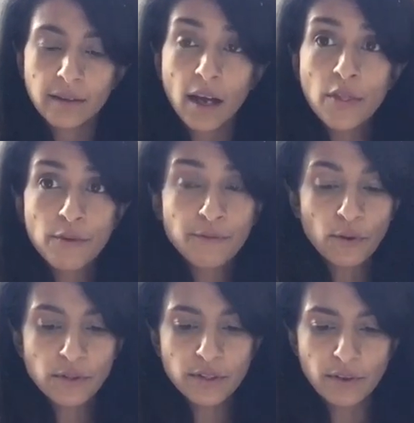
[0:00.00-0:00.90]
At the
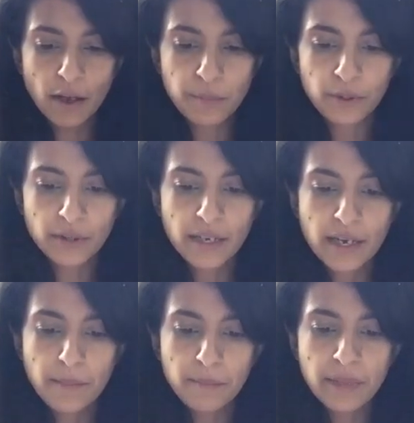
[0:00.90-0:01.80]
front of her book,
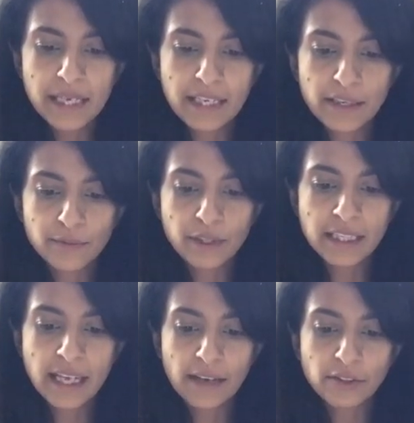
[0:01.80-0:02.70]
Mickey had
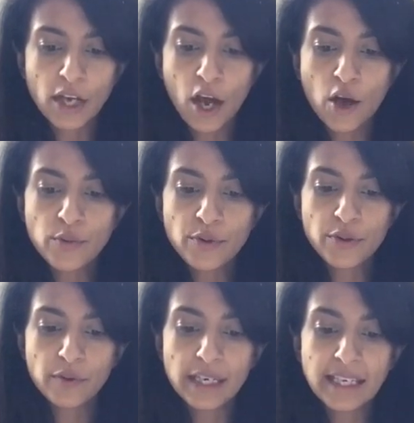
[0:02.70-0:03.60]
written out her own
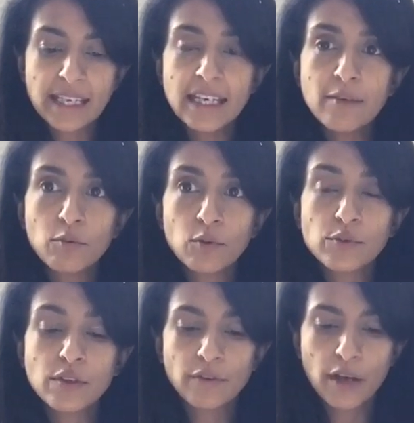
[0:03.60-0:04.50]
3 key
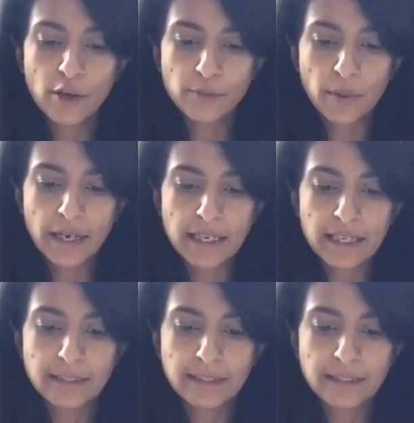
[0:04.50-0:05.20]
rules of codebreaking.